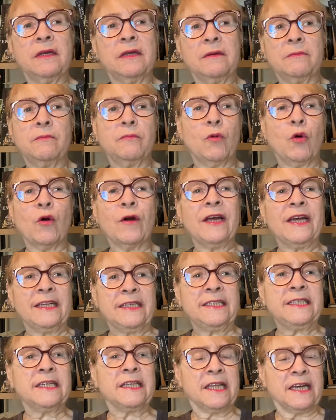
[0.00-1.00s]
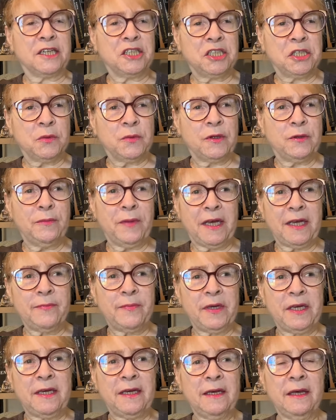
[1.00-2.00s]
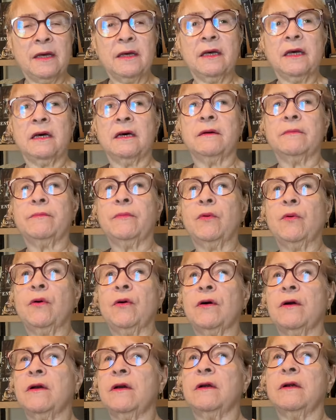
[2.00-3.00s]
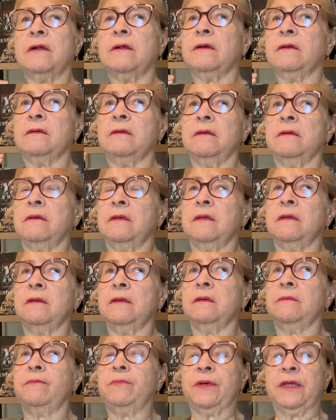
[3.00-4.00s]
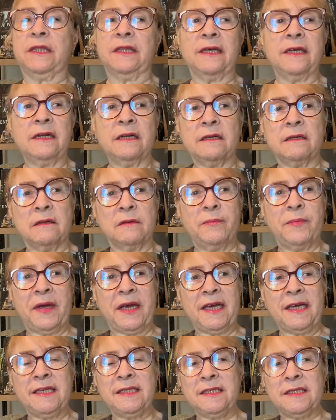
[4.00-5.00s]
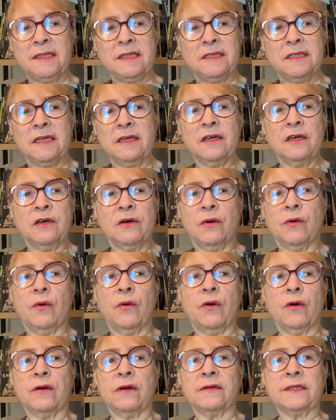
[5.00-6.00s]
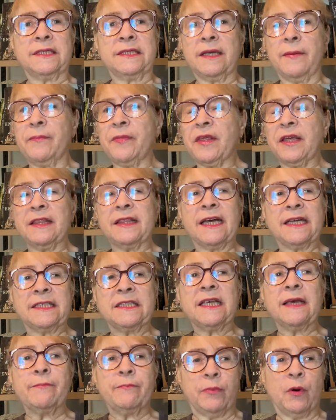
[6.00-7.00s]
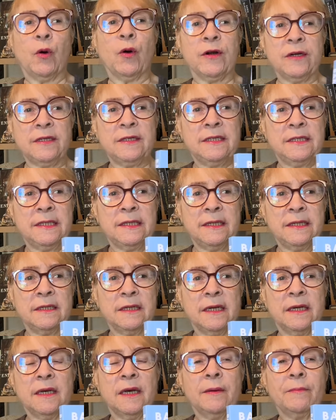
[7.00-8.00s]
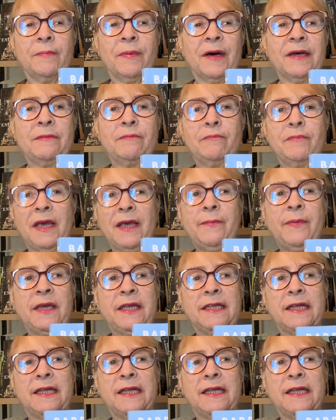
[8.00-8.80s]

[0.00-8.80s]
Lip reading: more intellectual, maybe more political based, or something that's important but maybe